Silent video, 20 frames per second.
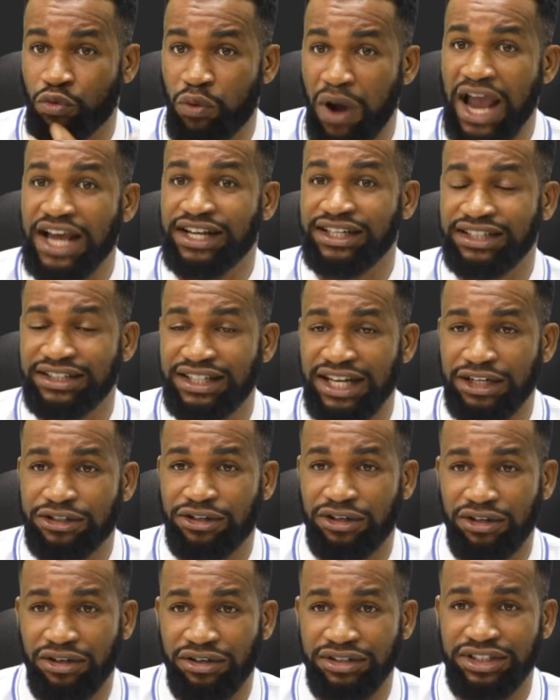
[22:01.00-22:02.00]
Why did they
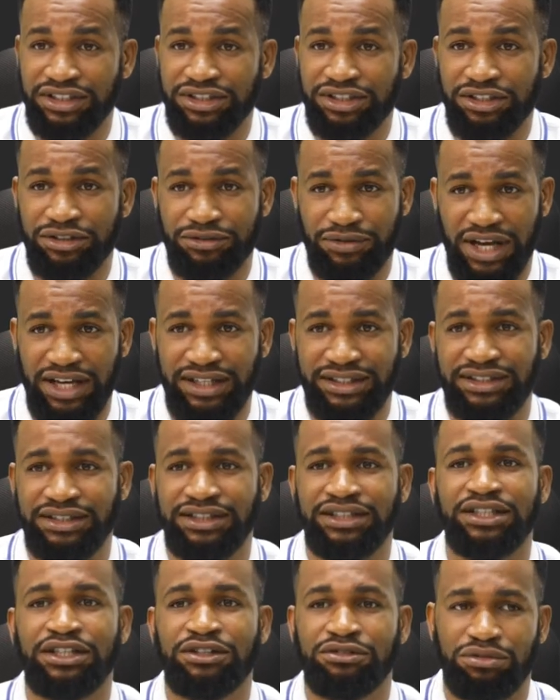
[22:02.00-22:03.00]
color it red?
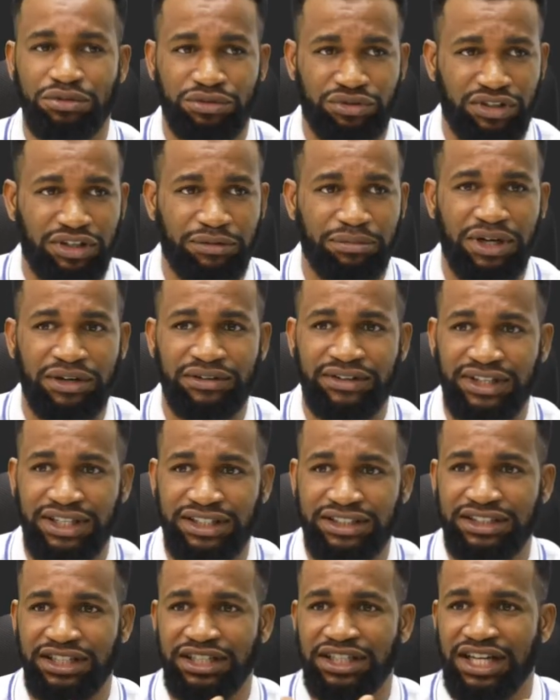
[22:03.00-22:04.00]
We'll talk about
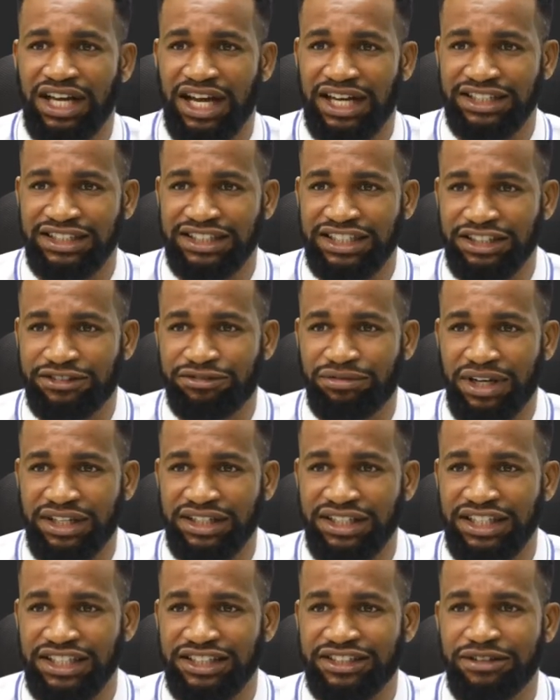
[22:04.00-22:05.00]
that. And this
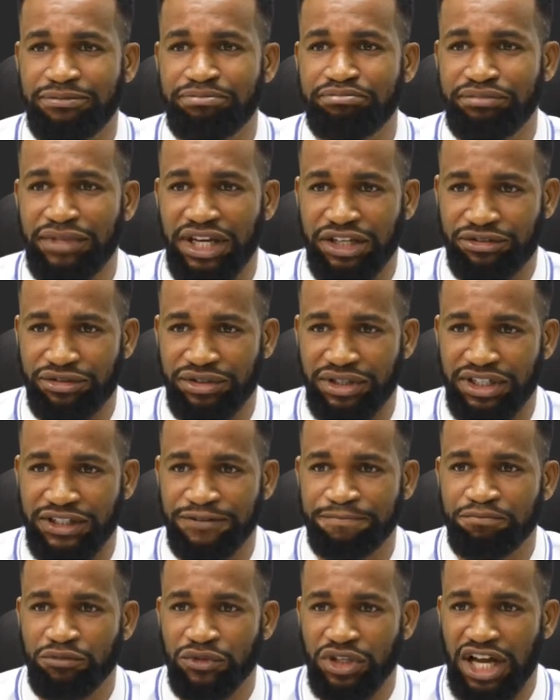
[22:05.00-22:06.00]
one is mercury.
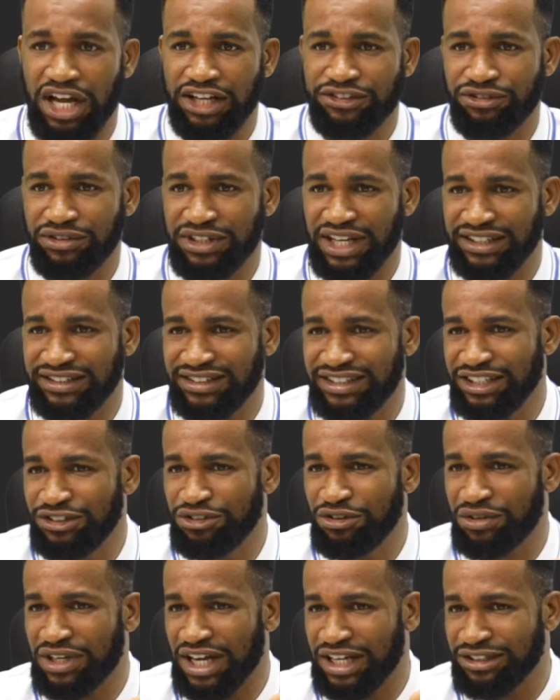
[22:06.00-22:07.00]
As you can
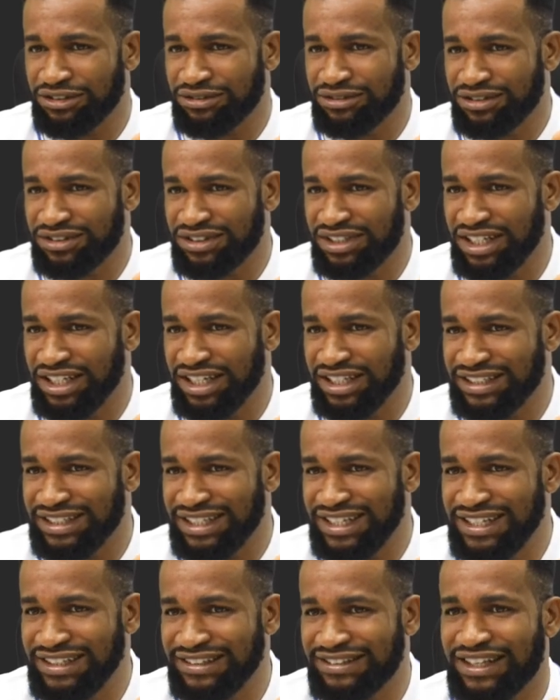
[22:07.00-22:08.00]
see it
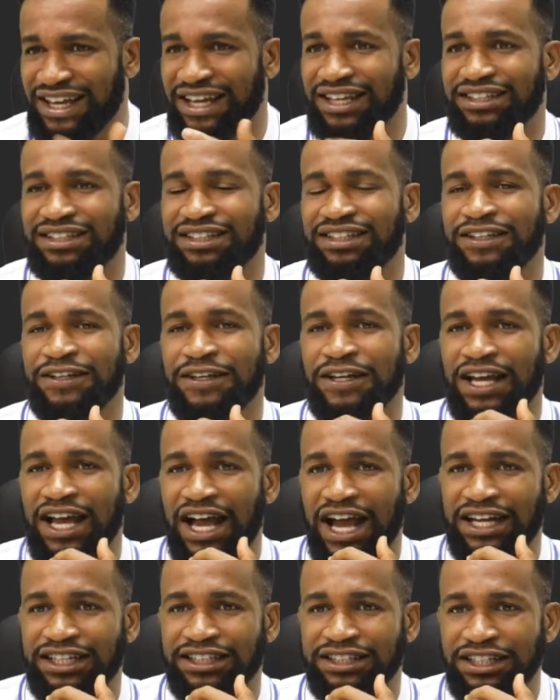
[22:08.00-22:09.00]
inside.
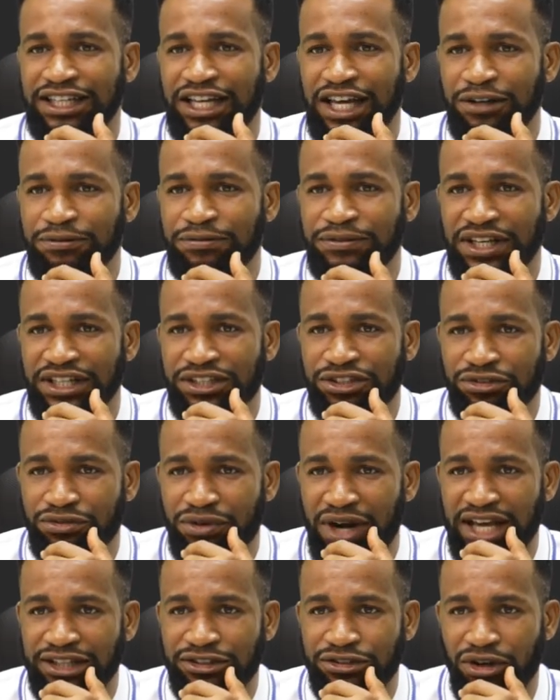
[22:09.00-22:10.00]
And if this
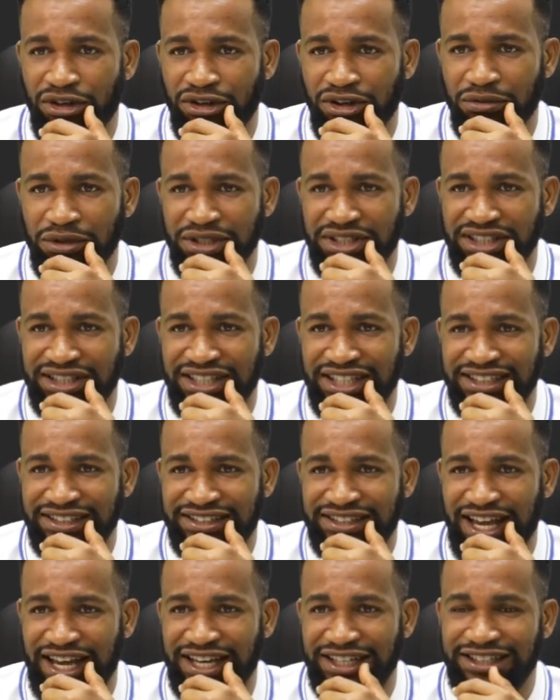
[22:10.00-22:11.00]
red color, which is
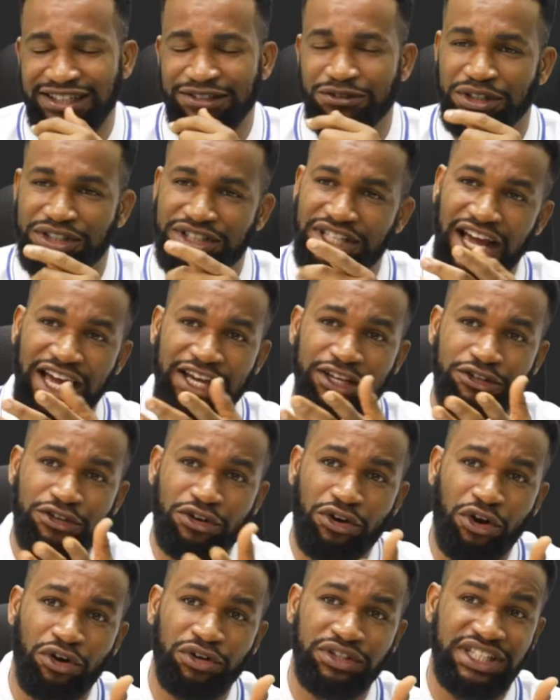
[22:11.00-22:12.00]
inside, which I
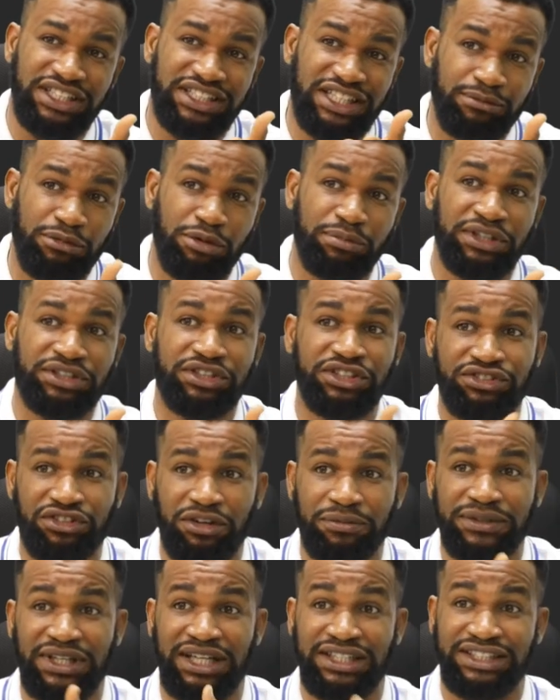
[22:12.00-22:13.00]
call the thermometric
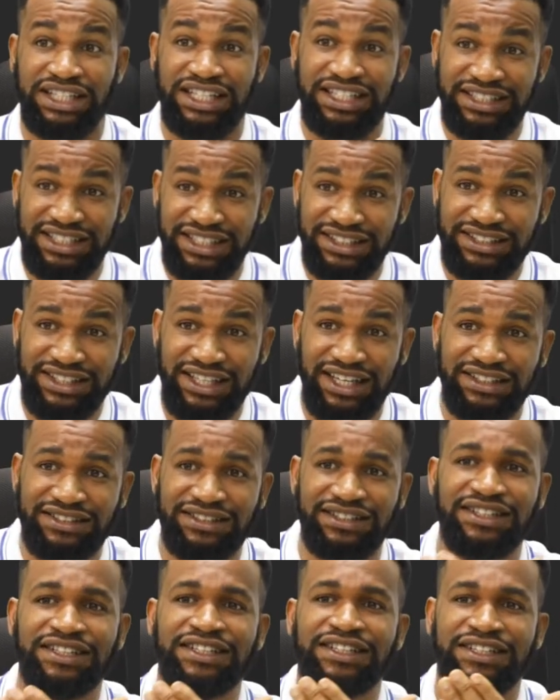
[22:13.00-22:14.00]
substance, in this
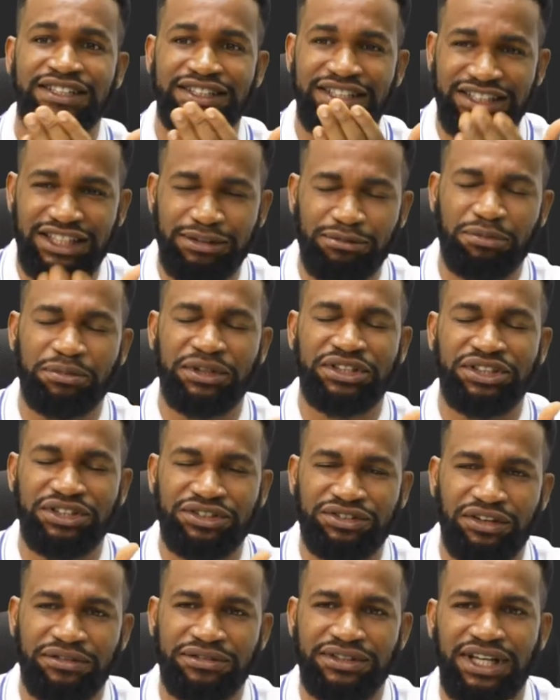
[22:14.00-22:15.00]
case, the
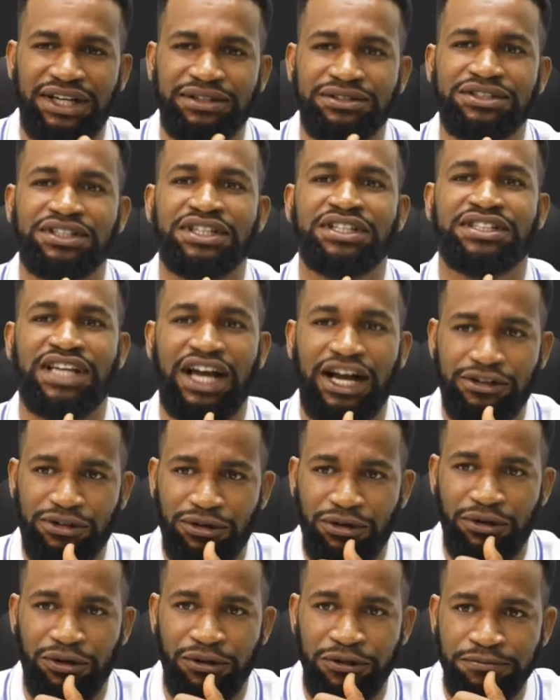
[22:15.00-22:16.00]
thermometric substance is
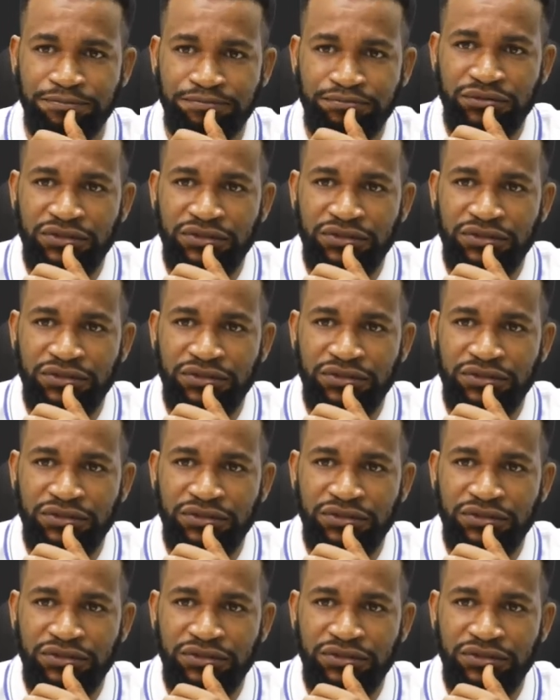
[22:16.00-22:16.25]
alcohol.